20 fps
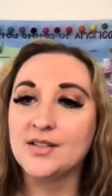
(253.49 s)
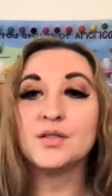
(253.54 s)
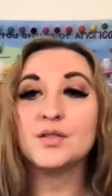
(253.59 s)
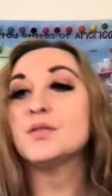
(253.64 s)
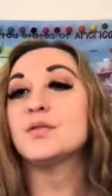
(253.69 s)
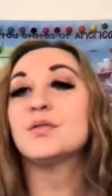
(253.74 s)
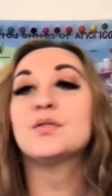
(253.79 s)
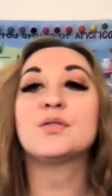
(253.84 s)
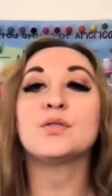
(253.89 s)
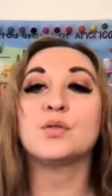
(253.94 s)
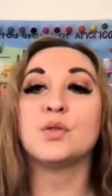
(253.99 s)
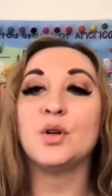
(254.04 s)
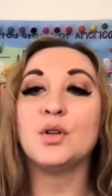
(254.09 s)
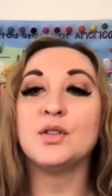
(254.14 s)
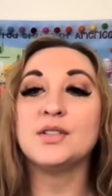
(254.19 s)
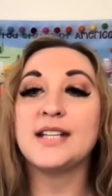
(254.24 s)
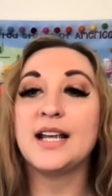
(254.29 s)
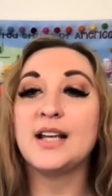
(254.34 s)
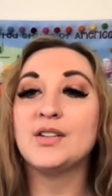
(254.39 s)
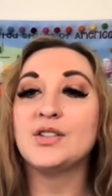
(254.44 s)
scroll
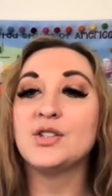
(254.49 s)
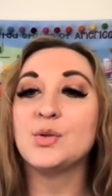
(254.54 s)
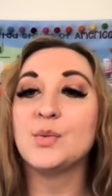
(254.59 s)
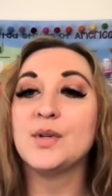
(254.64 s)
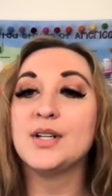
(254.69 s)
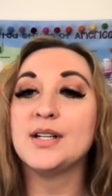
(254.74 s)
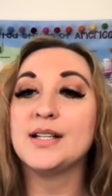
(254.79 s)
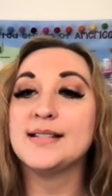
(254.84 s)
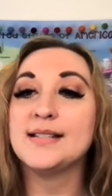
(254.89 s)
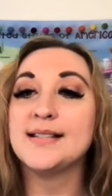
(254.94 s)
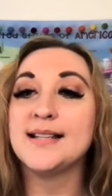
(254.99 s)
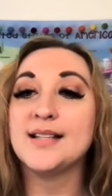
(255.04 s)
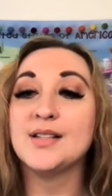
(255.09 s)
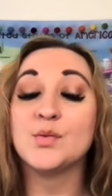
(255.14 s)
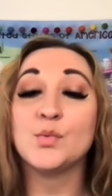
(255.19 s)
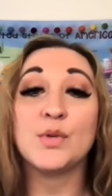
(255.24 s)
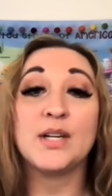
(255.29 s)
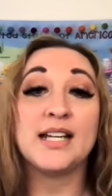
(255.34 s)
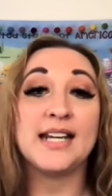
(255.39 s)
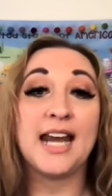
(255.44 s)
down to where it says
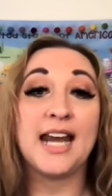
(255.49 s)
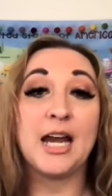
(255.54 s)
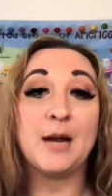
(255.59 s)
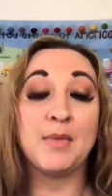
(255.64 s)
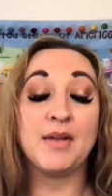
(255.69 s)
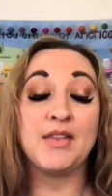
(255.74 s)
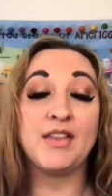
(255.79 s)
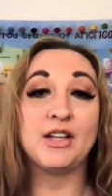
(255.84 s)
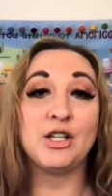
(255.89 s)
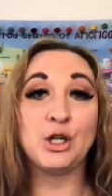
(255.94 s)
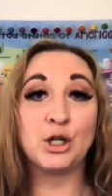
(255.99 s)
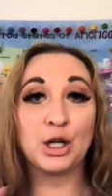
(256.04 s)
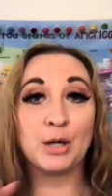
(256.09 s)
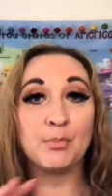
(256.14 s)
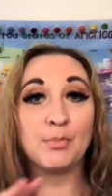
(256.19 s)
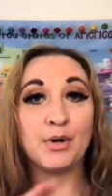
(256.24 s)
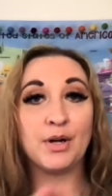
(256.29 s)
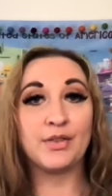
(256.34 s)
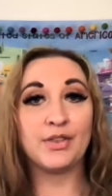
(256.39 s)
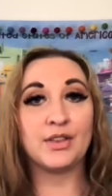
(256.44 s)
rename, and then you can
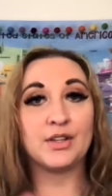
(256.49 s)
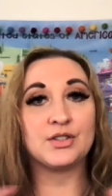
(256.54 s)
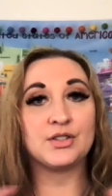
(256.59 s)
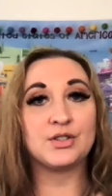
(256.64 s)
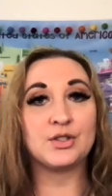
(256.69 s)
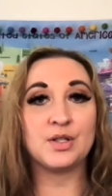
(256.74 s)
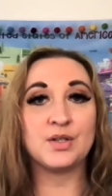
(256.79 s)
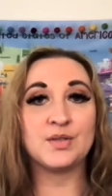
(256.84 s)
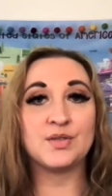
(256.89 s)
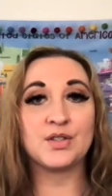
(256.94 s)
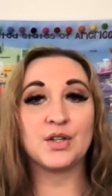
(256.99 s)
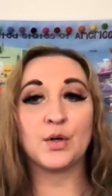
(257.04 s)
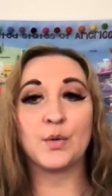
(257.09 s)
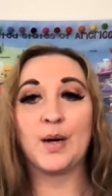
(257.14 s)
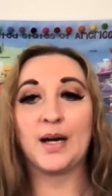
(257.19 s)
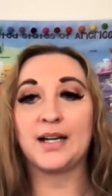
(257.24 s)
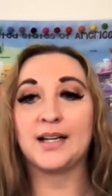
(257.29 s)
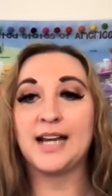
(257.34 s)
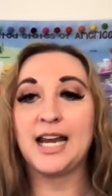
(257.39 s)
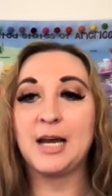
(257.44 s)
put the student's
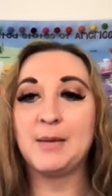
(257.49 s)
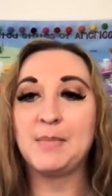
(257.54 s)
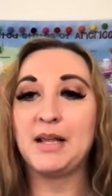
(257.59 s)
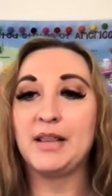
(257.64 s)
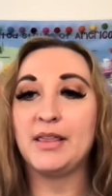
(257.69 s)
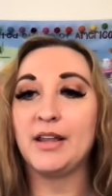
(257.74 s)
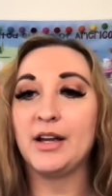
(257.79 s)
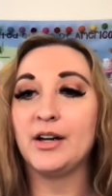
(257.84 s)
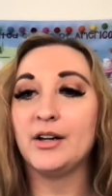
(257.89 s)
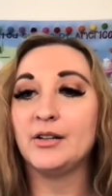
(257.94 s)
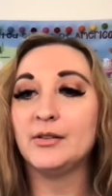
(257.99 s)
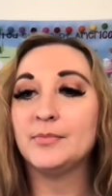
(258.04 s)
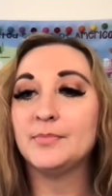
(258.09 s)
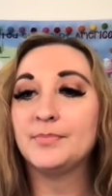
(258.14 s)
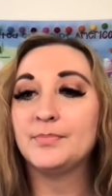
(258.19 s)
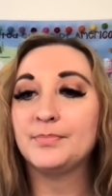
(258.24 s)
correct name in there.